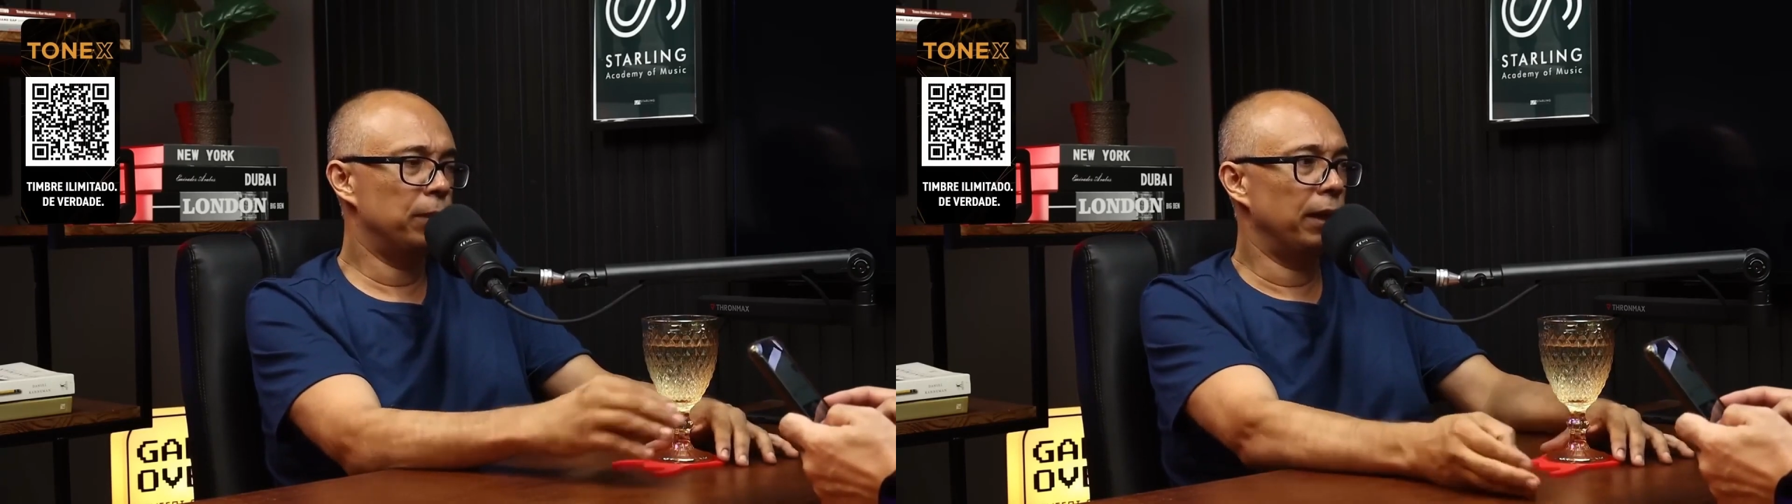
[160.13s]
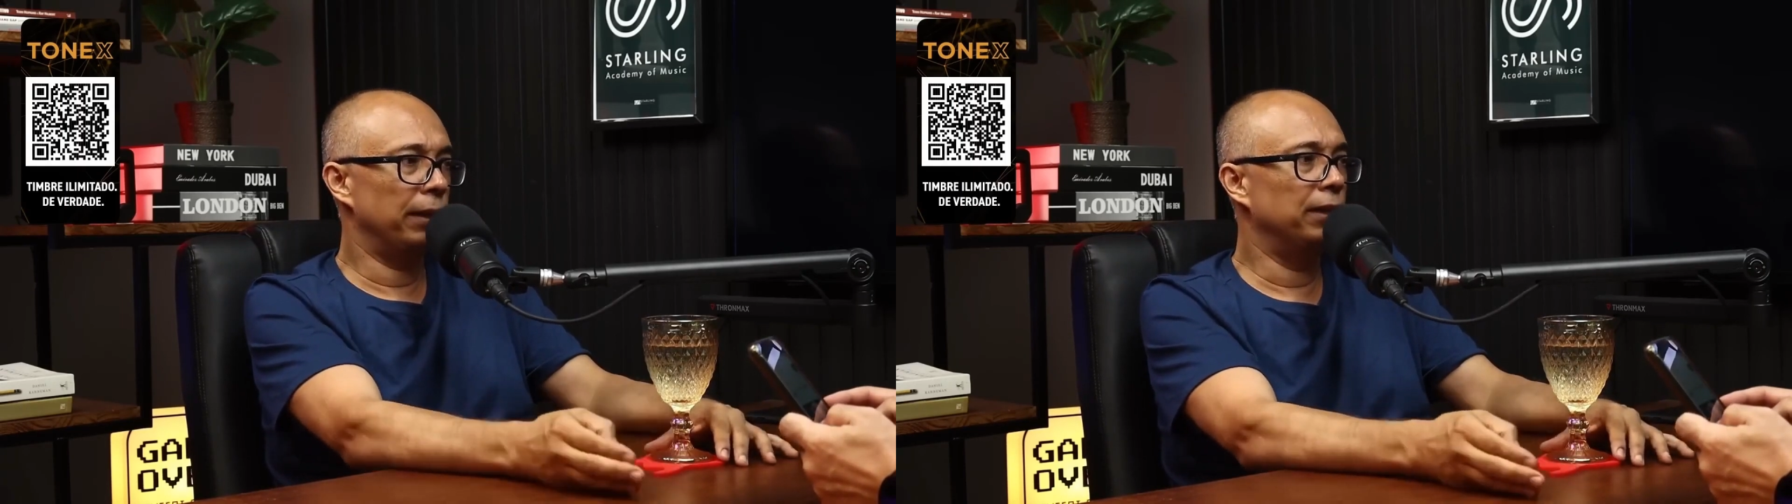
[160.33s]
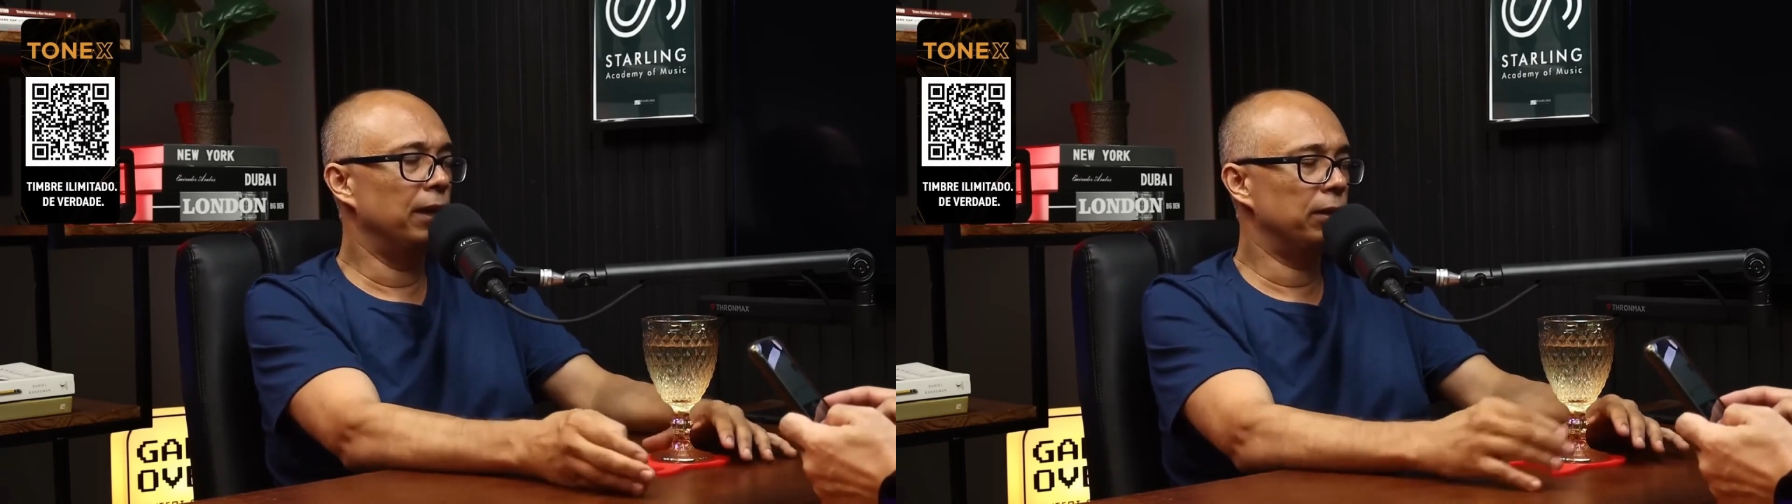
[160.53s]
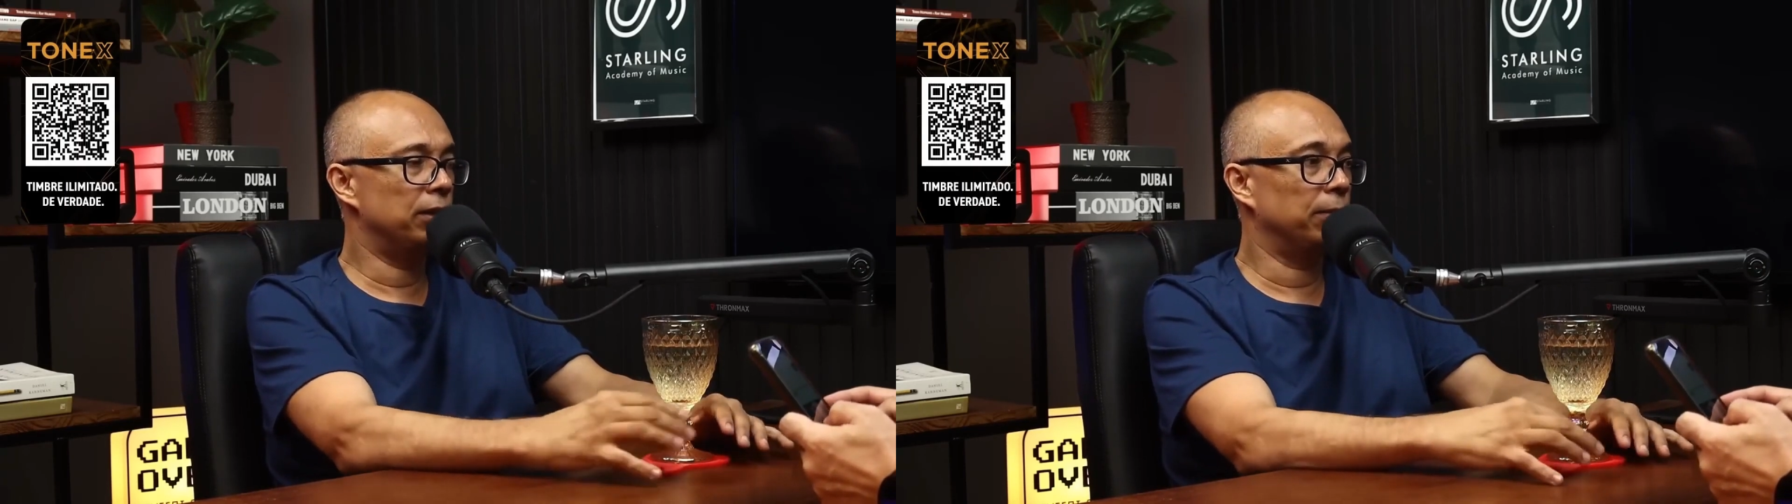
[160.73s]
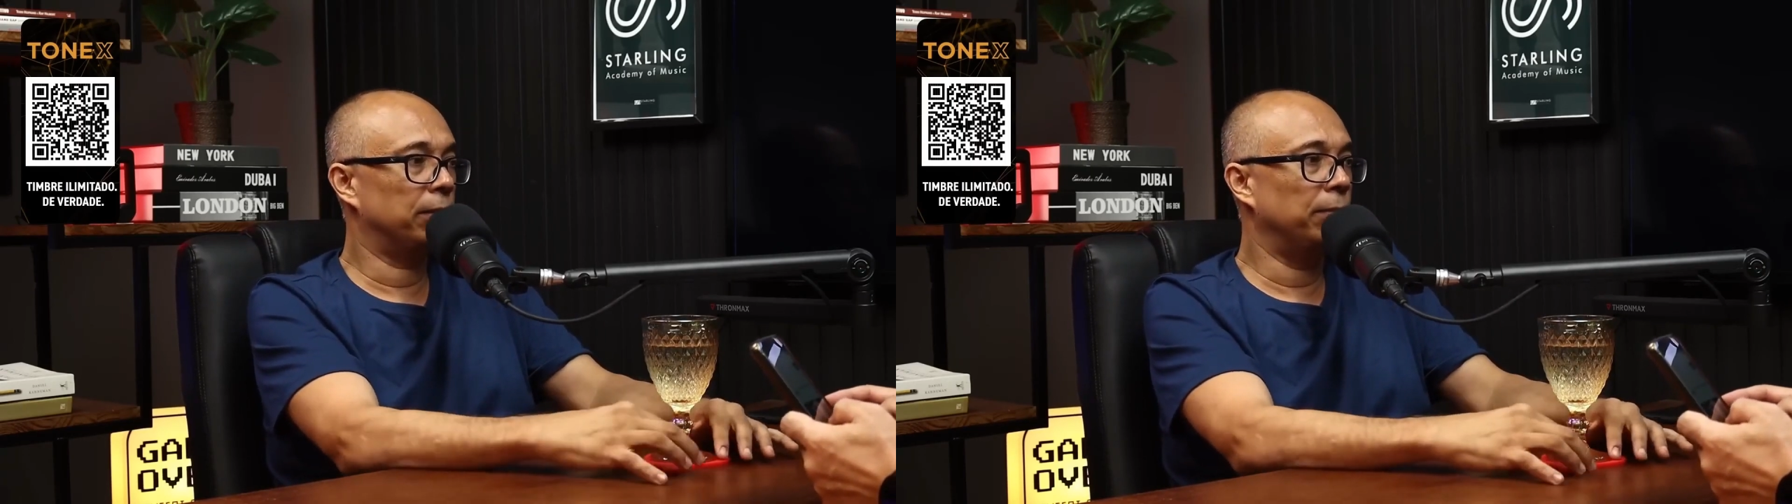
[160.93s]
and
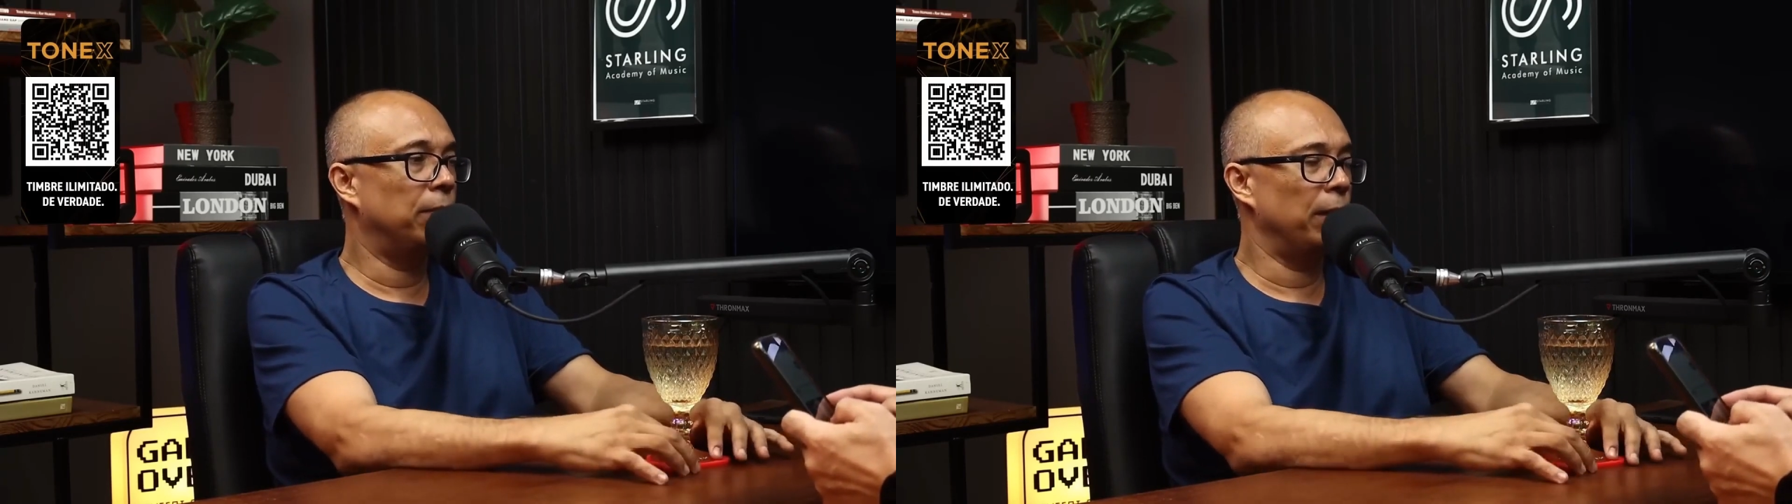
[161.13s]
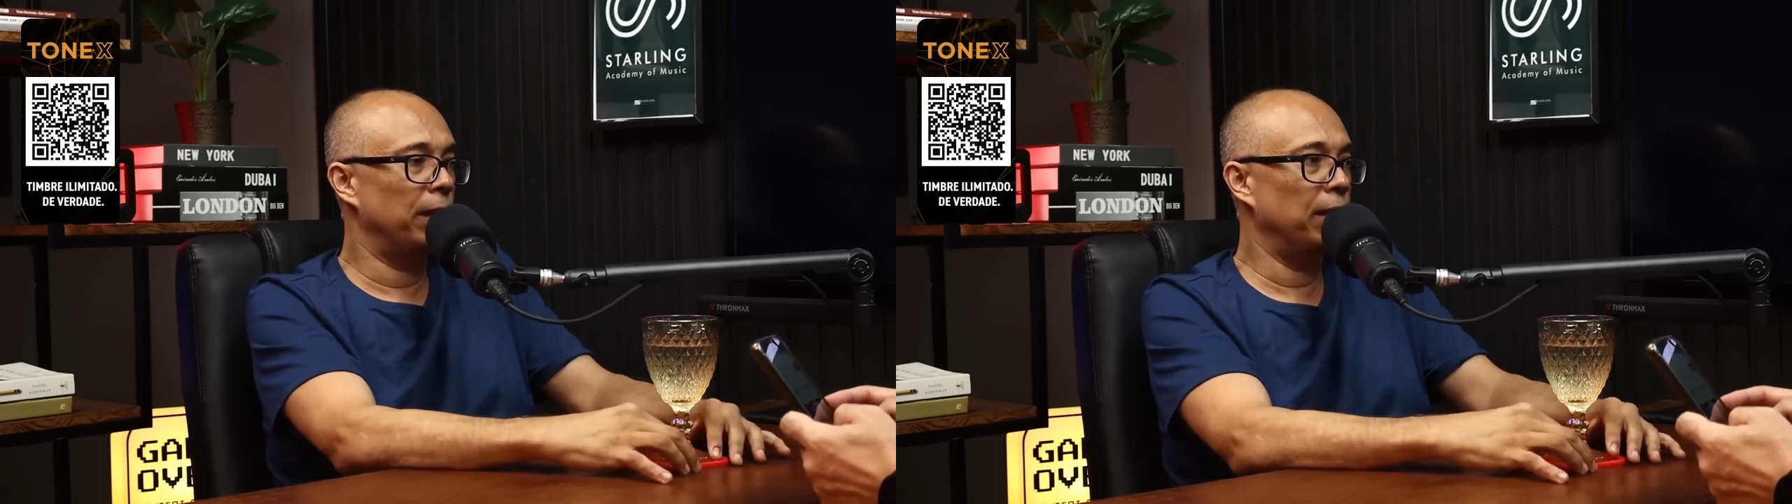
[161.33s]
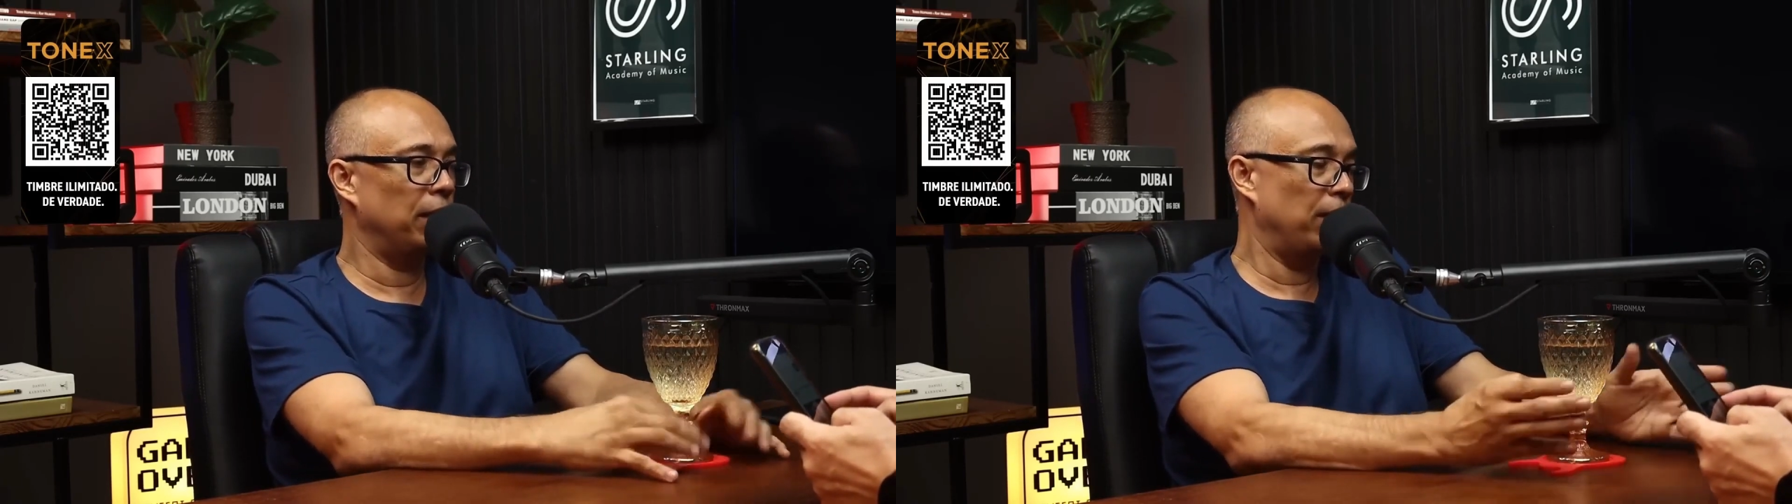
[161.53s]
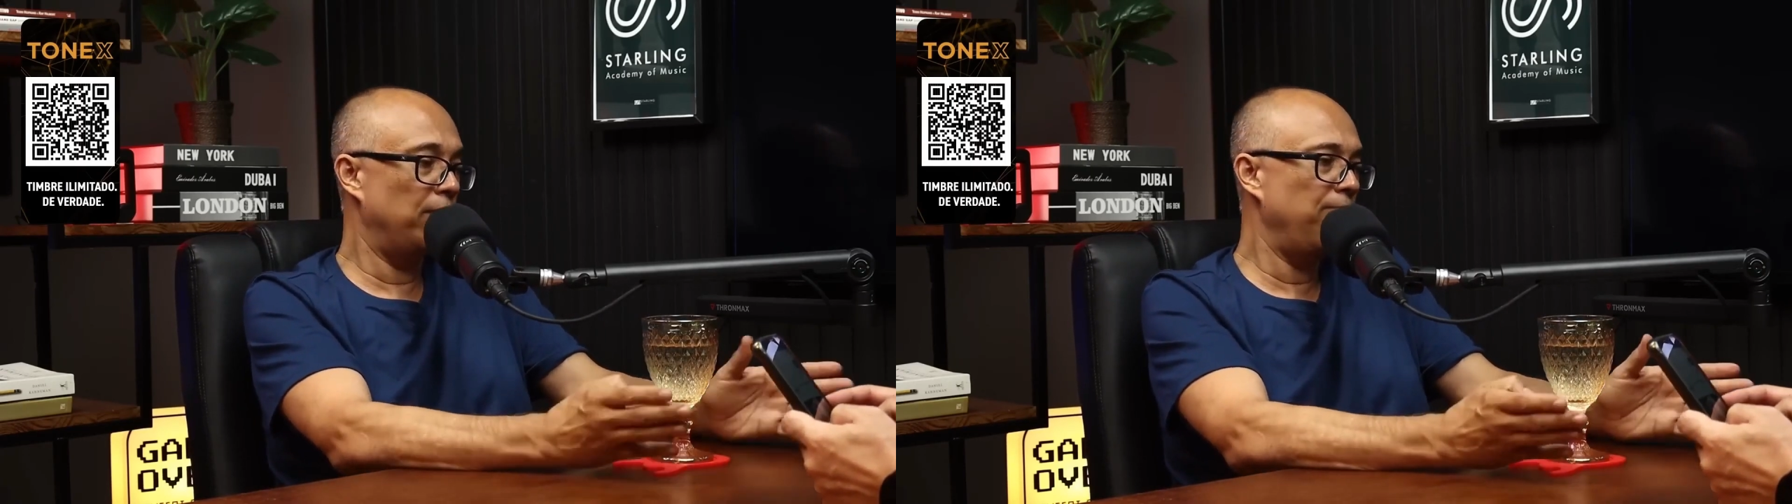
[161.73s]
such. My